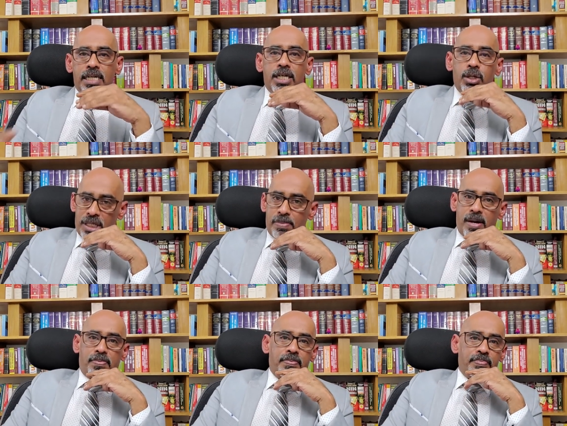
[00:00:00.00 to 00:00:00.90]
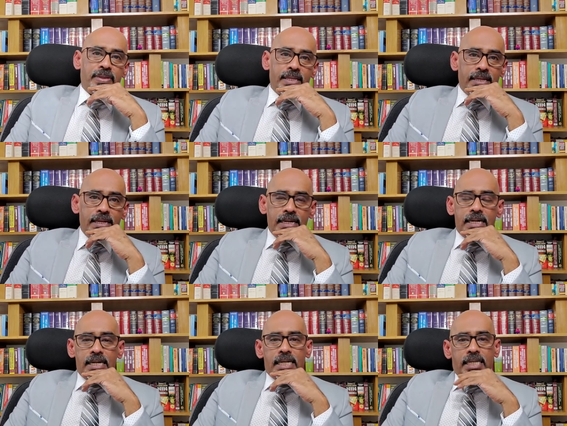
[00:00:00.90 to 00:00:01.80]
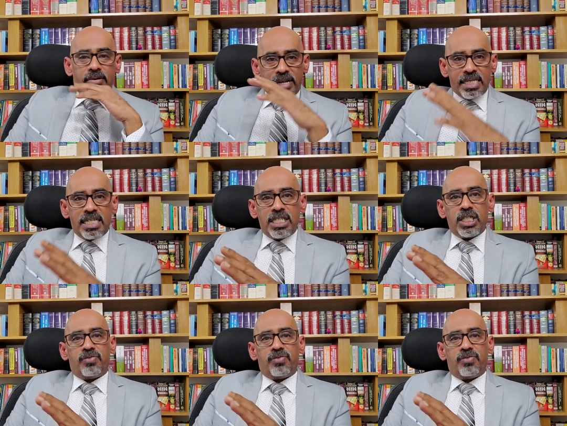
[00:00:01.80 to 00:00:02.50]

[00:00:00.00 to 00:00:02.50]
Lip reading: To sum up, the reasons